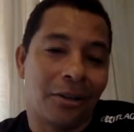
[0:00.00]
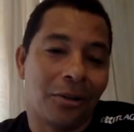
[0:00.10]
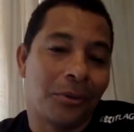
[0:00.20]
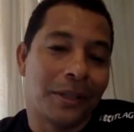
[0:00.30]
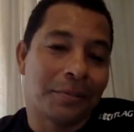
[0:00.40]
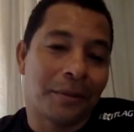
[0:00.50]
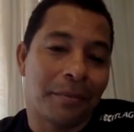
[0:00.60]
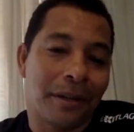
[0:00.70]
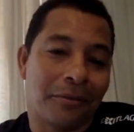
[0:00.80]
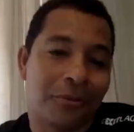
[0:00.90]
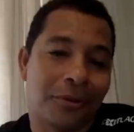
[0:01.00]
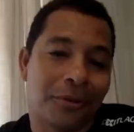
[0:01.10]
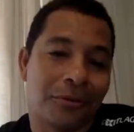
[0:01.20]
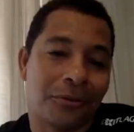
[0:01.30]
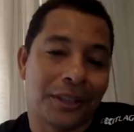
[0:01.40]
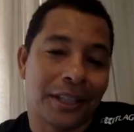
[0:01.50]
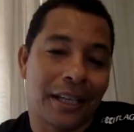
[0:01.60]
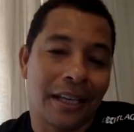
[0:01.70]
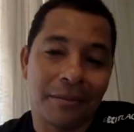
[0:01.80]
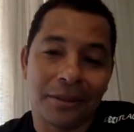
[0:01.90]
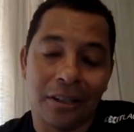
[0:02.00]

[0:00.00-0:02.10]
always prepare for the games.